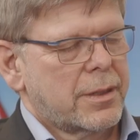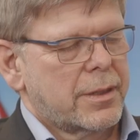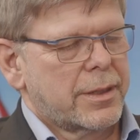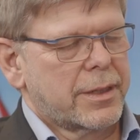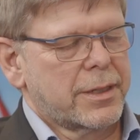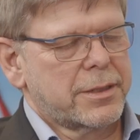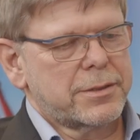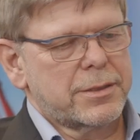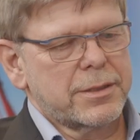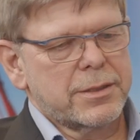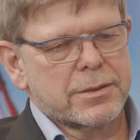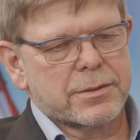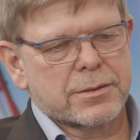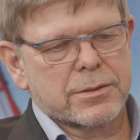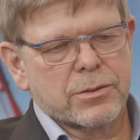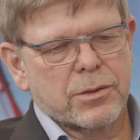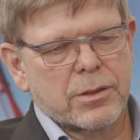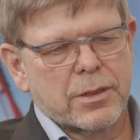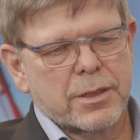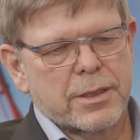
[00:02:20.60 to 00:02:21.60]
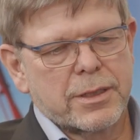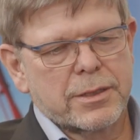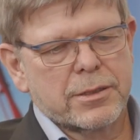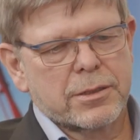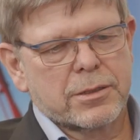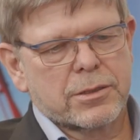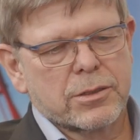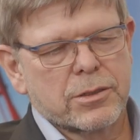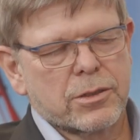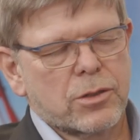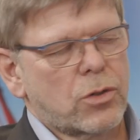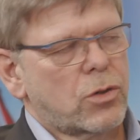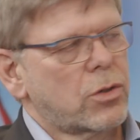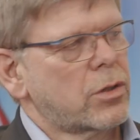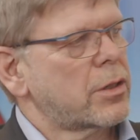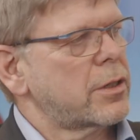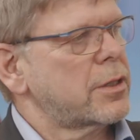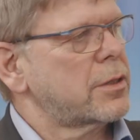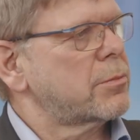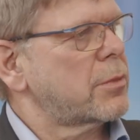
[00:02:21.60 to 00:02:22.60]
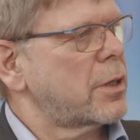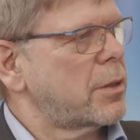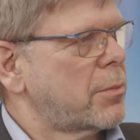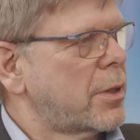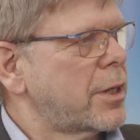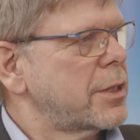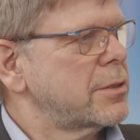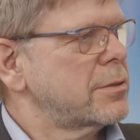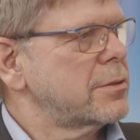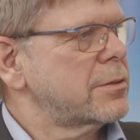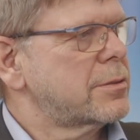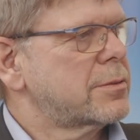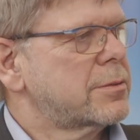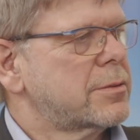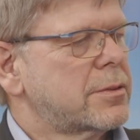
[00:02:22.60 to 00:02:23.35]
Yeah, indeed. So I had it longer in my mind.